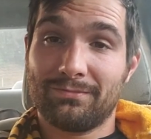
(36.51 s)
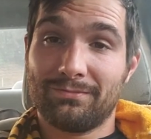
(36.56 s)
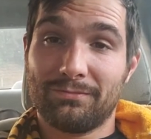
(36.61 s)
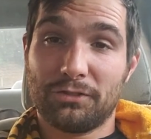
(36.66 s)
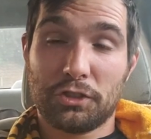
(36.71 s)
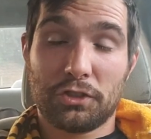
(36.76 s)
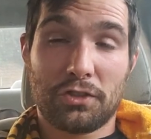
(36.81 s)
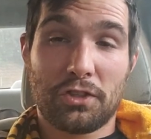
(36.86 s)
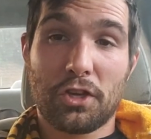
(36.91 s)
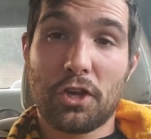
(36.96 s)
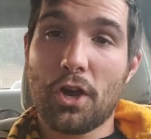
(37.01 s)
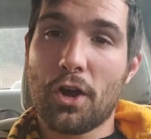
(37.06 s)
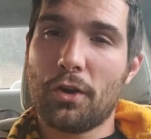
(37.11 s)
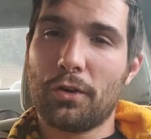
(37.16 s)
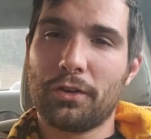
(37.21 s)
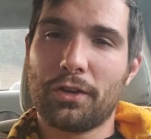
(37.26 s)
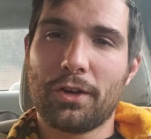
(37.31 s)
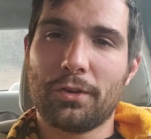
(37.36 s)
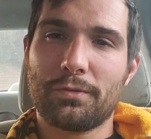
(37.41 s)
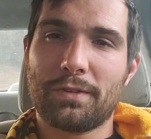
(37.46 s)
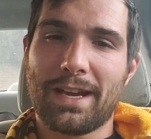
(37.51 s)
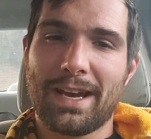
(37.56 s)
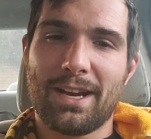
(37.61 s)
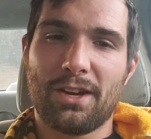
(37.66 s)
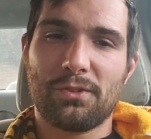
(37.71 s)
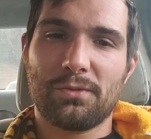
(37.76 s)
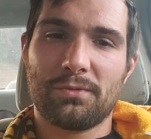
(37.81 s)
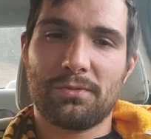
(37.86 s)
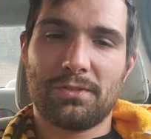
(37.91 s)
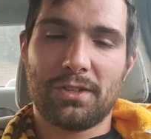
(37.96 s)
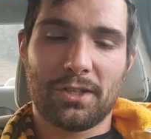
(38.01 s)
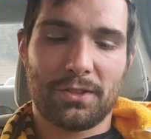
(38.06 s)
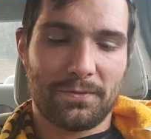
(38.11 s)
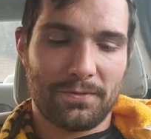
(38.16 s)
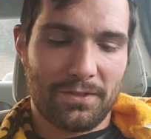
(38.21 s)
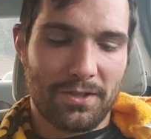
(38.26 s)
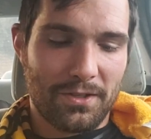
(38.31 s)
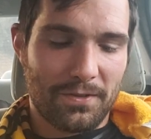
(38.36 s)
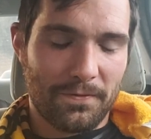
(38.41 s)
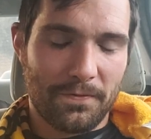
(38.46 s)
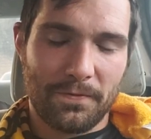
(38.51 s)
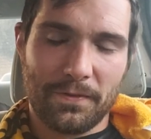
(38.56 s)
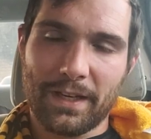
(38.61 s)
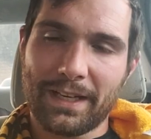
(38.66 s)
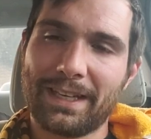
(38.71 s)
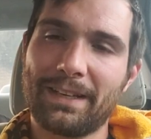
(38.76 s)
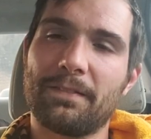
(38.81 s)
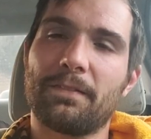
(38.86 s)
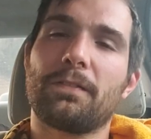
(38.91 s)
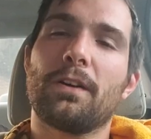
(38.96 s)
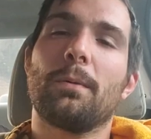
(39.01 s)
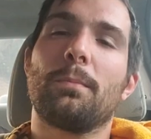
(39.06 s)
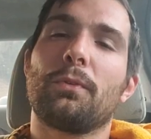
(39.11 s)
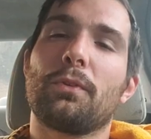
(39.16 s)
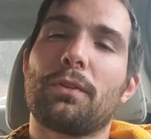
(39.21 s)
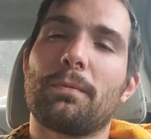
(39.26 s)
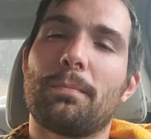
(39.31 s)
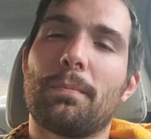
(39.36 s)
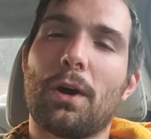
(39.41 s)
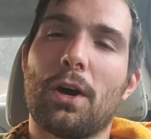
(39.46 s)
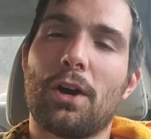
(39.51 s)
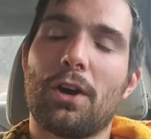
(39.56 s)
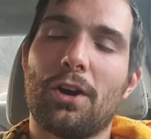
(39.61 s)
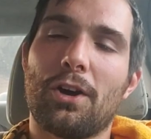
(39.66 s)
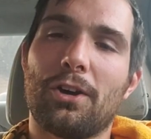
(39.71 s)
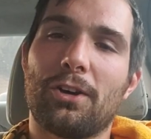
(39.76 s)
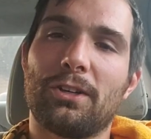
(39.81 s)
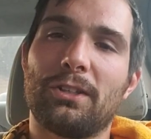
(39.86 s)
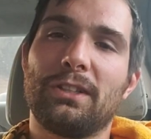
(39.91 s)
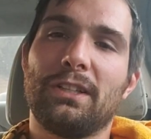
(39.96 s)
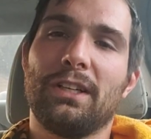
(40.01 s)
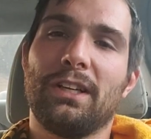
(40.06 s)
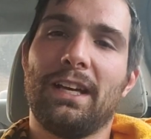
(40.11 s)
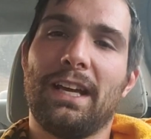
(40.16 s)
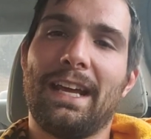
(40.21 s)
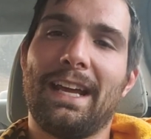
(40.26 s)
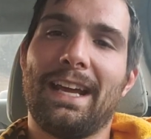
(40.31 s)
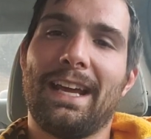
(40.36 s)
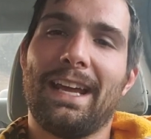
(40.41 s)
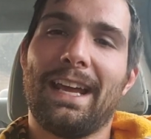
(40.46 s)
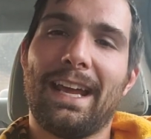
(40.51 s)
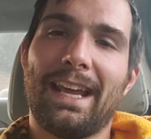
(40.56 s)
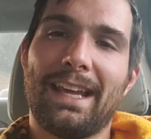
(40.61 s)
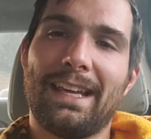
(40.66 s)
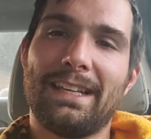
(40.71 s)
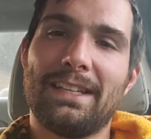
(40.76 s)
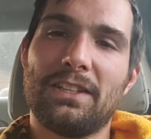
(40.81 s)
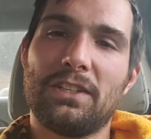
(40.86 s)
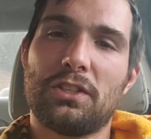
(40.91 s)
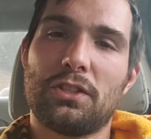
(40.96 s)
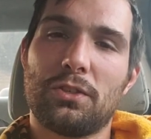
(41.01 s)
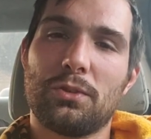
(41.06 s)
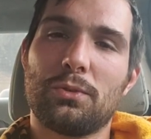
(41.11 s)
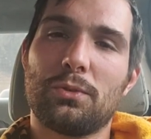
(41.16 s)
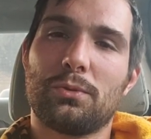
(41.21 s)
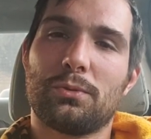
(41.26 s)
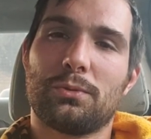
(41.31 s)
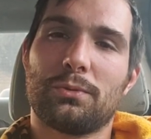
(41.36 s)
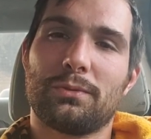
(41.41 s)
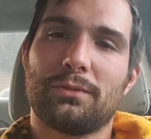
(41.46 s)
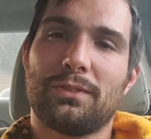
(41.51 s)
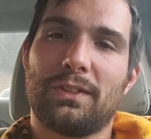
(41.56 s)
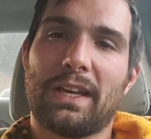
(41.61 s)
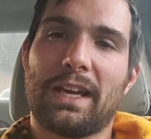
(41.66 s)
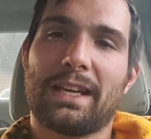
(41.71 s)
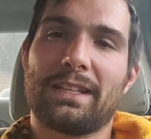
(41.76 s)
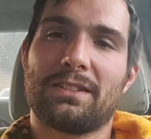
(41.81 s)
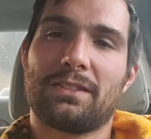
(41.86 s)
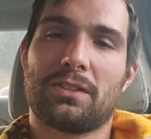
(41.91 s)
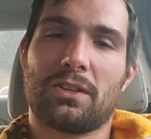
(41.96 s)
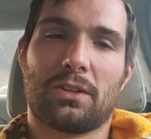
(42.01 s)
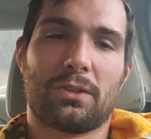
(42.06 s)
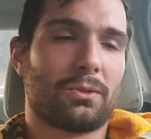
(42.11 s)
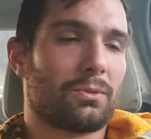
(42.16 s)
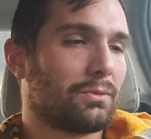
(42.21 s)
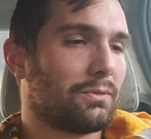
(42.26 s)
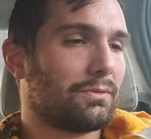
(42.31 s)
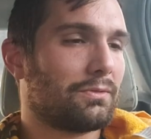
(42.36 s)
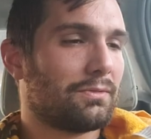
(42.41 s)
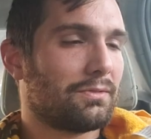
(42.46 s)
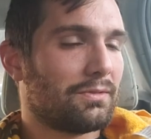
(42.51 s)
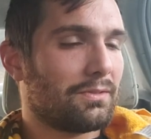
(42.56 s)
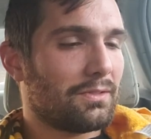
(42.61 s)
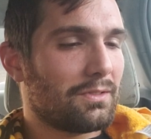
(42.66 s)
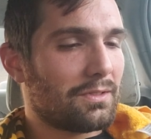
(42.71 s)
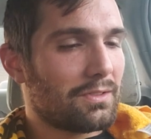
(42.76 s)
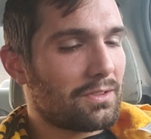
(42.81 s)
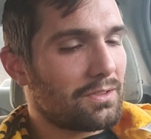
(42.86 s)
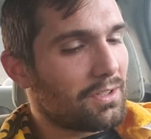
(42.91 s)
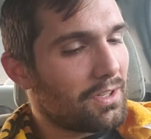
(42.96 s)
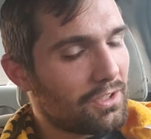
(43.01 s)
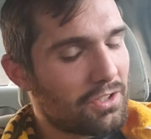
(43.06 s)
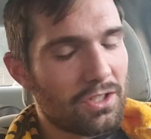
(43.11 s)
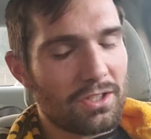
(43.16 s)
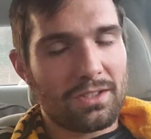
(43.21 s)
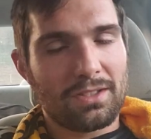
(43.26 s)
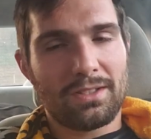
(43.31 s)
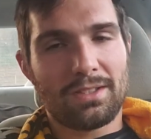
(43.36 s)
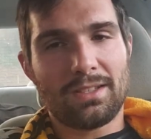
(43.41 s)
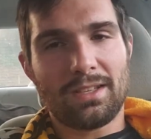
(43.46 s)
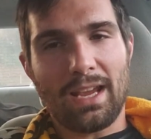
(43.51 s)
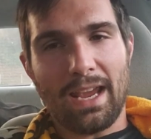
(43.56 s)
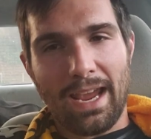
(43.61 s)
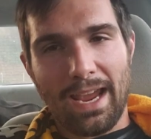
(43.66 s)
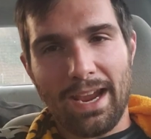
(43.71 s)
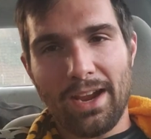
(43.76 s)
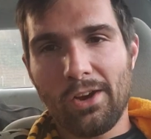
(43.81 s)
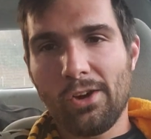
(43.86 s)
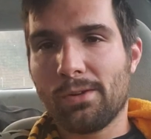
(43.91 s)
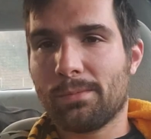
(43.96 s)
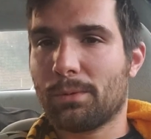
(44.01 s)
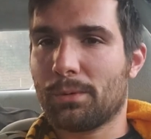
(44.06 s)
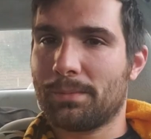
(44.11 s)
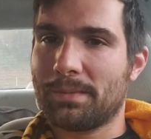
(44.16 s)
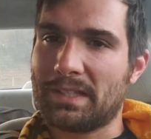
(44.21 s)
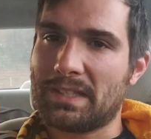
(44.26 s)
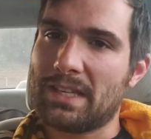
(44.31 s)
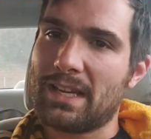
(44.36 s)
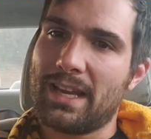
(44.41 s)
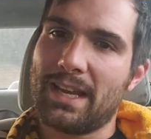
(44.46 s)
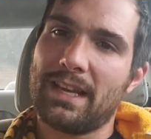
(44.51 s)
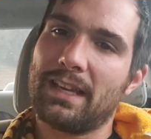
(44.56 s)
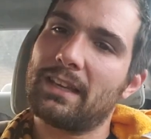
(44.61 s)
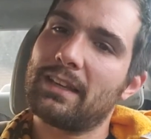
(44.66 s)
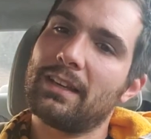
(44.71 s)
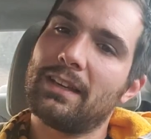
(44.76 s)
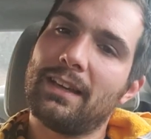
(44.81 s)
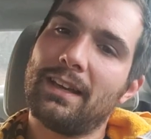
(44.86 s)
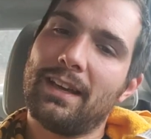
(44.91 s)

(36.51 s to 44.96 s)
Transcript: Just go go down. Don't, don't fucking fumble the ball into the end zone. Such a terrible mistake.